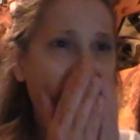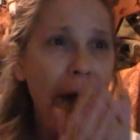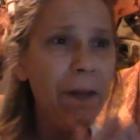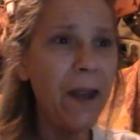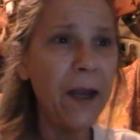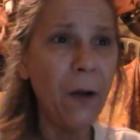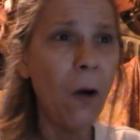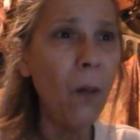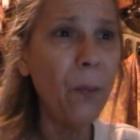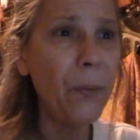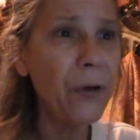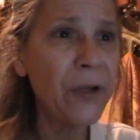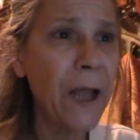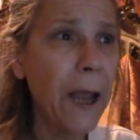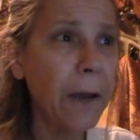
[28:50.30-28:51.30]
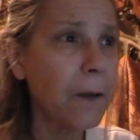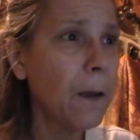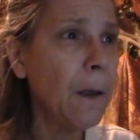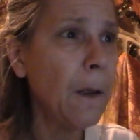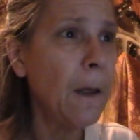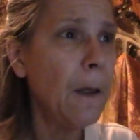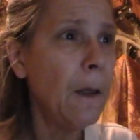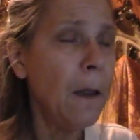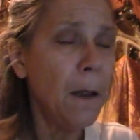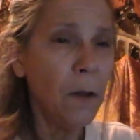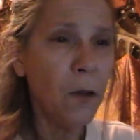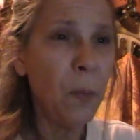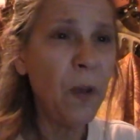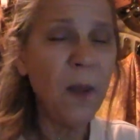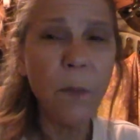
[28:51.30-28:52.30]
And they don't protect
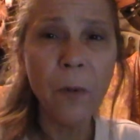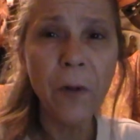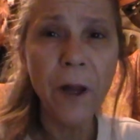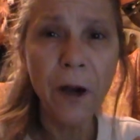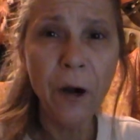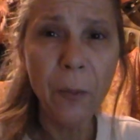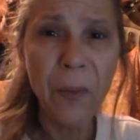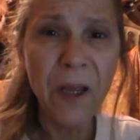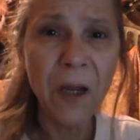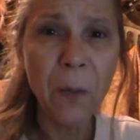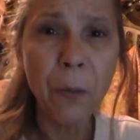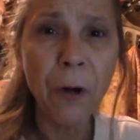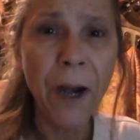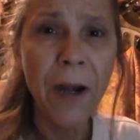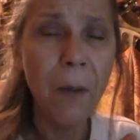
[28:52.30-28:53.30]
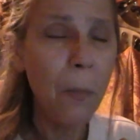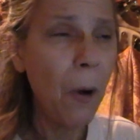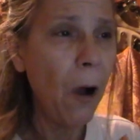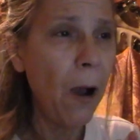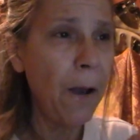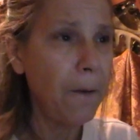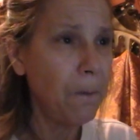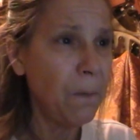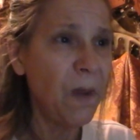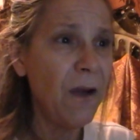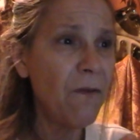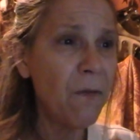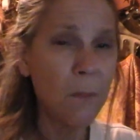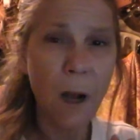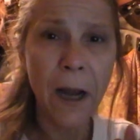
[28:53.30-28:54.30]
the people that are being preyed upon,
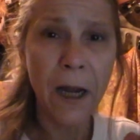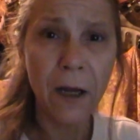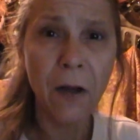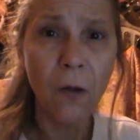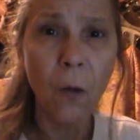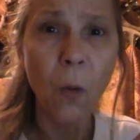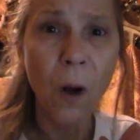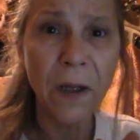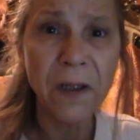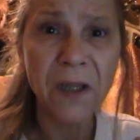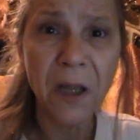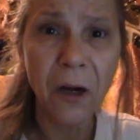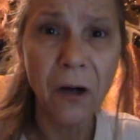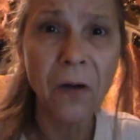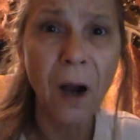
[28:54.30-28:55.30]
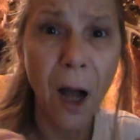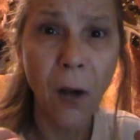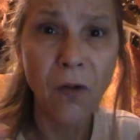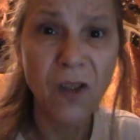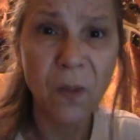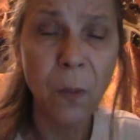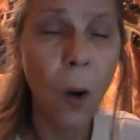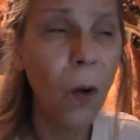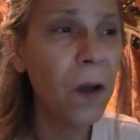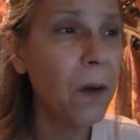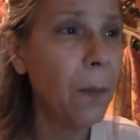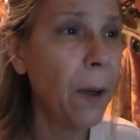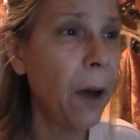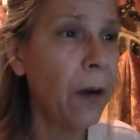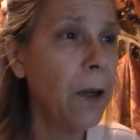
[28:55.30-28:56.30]
never mind the ones that are outspoken
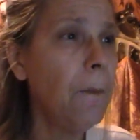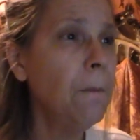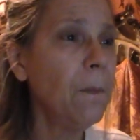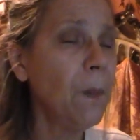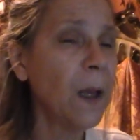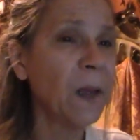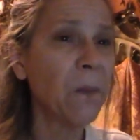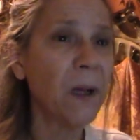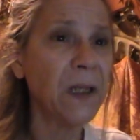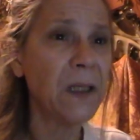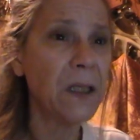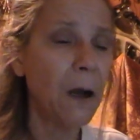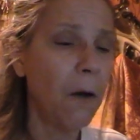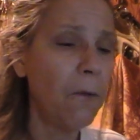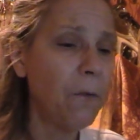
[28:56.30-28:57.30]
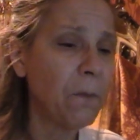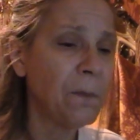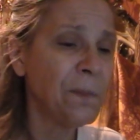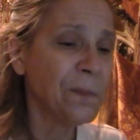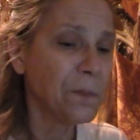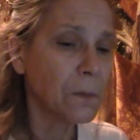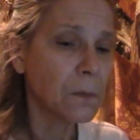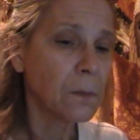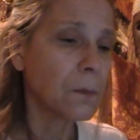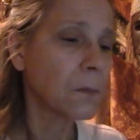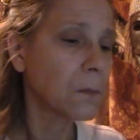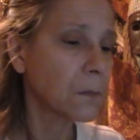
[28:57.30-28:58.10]
about it, like myself.